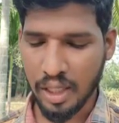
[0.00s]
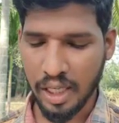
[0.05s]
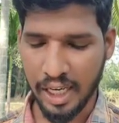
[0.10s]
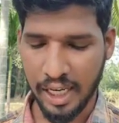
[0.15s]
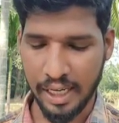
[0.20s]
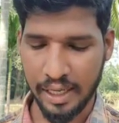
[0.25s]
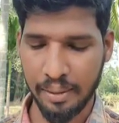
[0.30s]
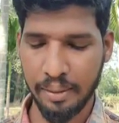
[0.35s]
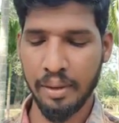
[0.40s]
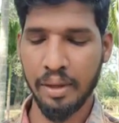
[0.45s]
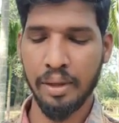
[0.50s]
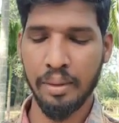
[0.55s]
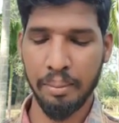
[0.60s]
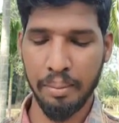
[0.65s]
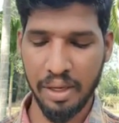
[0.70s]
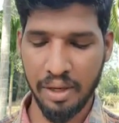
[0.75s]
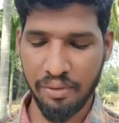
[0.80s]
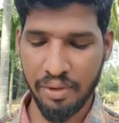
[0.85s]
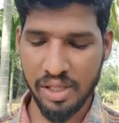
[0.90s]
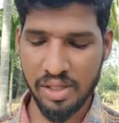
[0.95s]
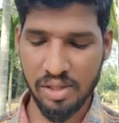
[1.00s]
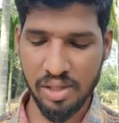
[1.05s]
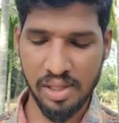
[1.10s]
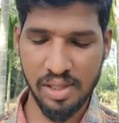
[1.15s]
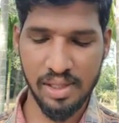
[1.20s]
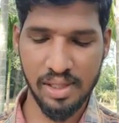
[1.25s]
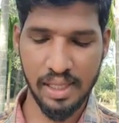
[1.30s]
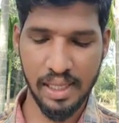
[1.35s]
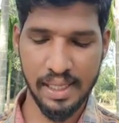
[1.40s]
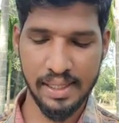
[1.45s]
in Midwestern
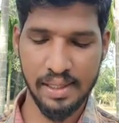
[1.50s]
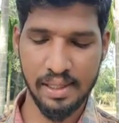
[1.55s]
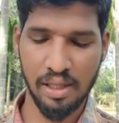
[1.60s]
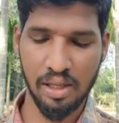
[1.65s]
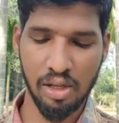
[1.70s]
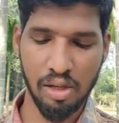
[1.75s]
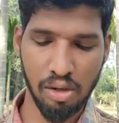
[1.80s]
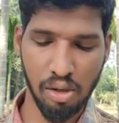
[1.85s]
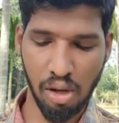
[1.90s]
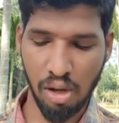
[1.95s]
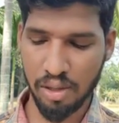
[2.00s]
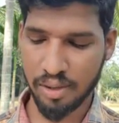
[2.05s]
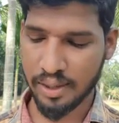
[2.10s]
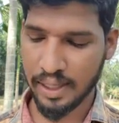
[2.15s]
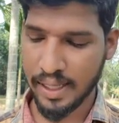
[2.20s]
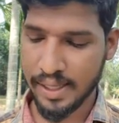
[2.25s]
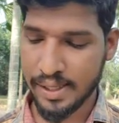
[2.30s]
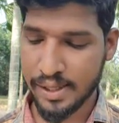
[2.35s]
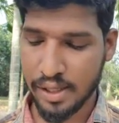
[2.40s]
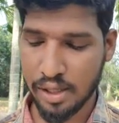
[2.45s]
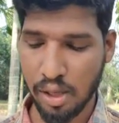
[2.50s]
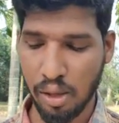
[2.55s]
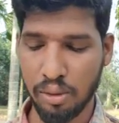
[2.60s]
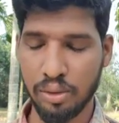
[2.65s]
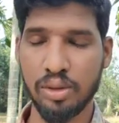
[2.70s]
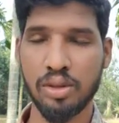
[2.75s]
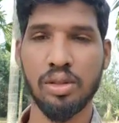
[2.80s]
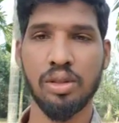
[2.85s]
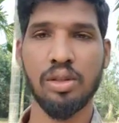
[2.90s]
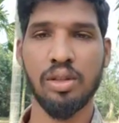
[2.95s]
states, North and
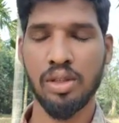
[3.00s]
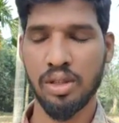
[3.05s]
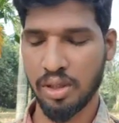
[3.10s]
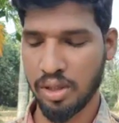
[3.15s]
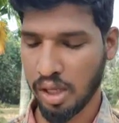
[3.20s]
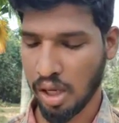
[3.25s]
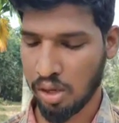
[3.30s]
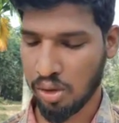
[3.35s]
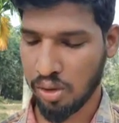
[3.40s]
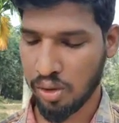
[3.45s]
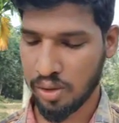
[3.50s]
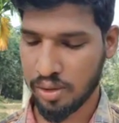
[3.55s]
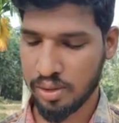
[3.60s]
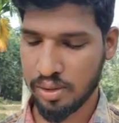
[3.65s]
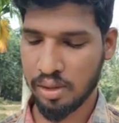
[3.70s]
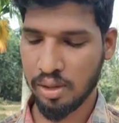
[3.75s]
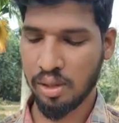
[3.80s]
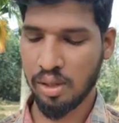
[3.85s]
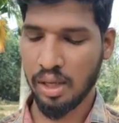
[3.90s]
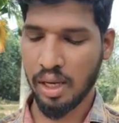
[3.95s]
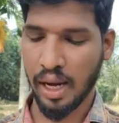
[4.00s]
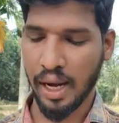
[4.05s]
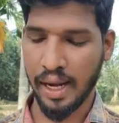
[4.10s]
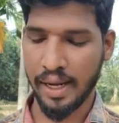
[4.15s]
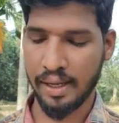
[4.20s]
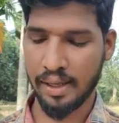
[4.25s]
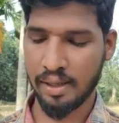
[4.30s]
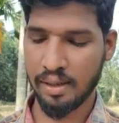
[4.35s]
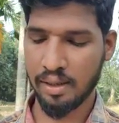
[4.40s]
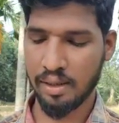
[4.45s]
South Dakotas
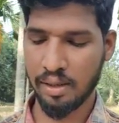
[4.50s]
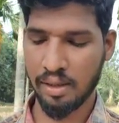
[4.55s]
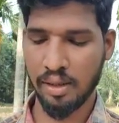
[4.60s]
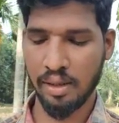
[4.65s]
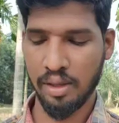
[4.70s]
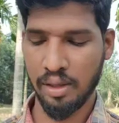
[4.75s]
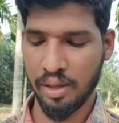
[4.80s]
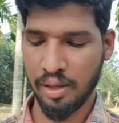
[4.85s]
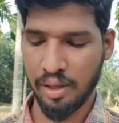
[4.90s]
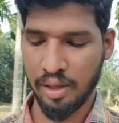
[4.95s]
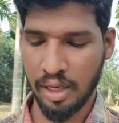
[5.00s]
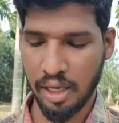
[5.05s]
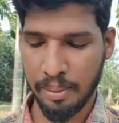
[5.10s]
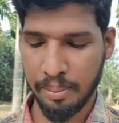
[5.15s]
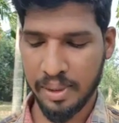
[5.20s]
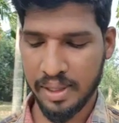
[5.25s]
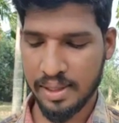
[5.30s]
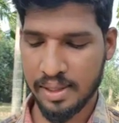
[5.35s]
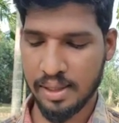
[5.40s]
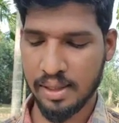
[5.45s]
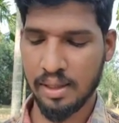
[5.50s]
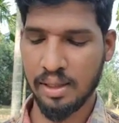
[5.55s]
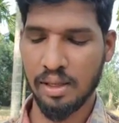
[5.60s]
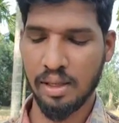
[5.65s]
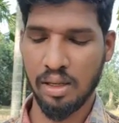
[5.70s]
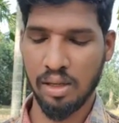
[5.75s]
and Nebraska,